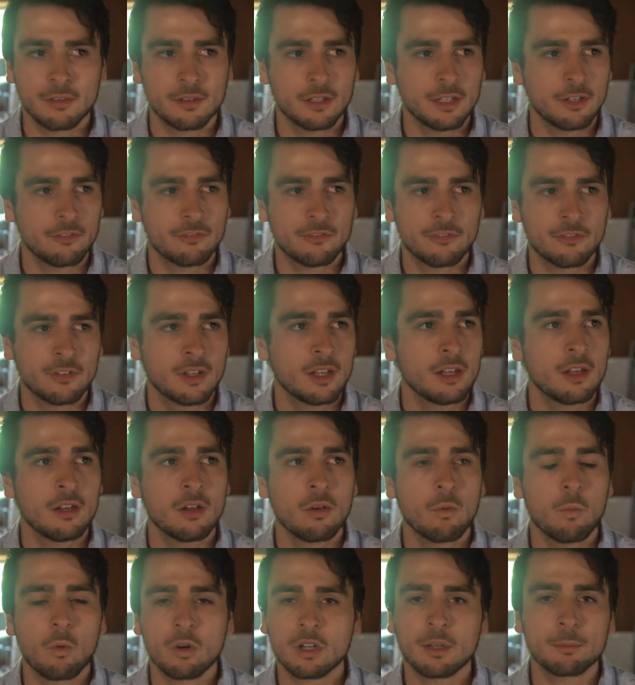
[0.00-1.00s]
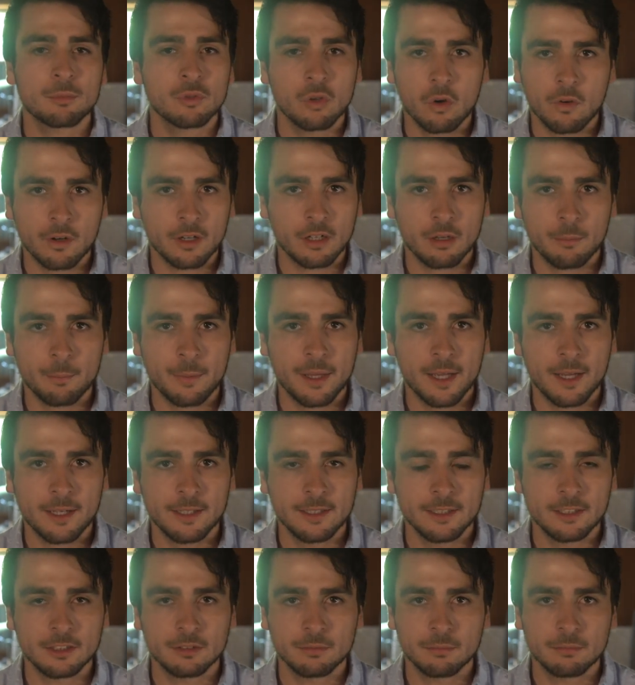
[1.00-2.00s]
If what I'm talking
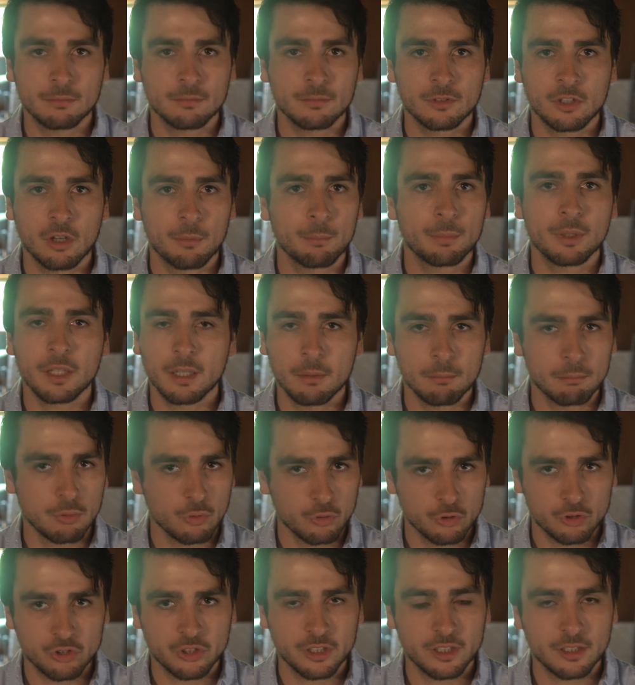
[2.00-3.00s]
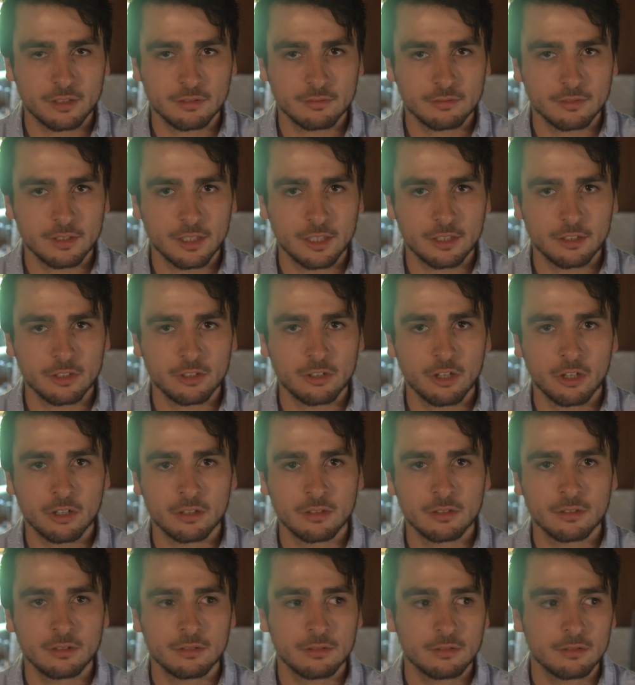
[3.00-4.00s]
about is complete bullshit and you
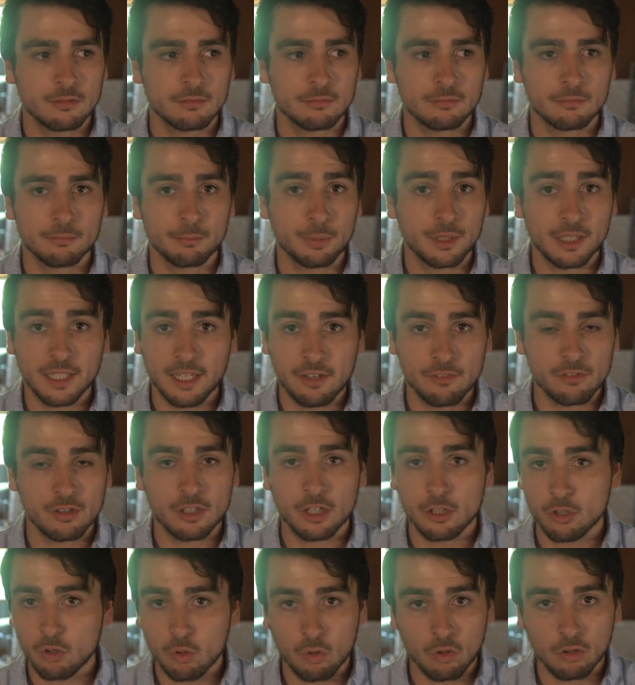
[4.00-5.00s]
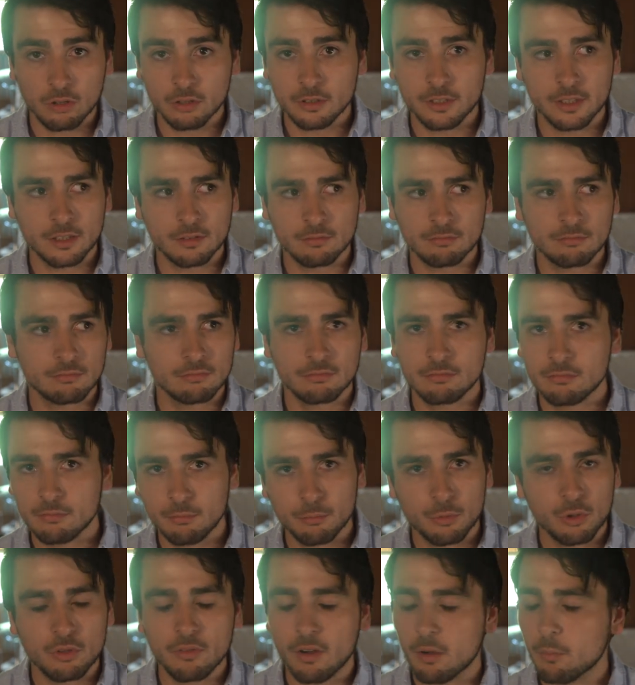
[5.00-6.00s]
don't believe it at all, then
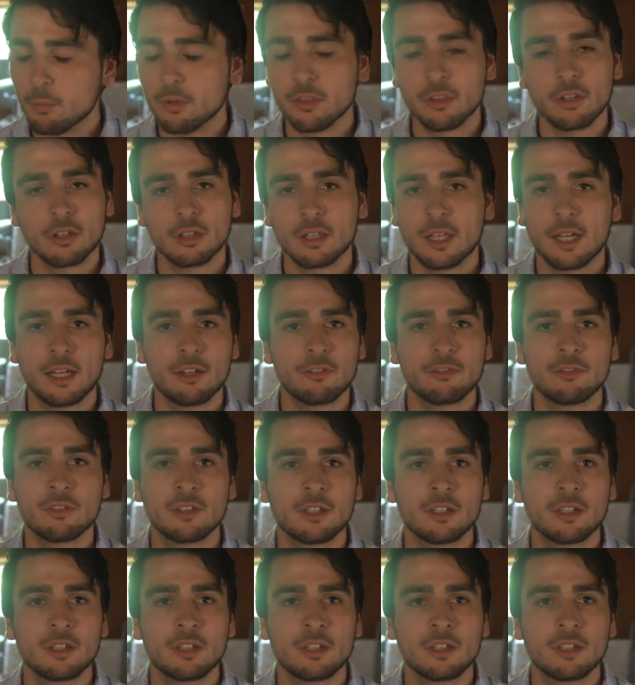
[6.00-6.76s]
move on with your life.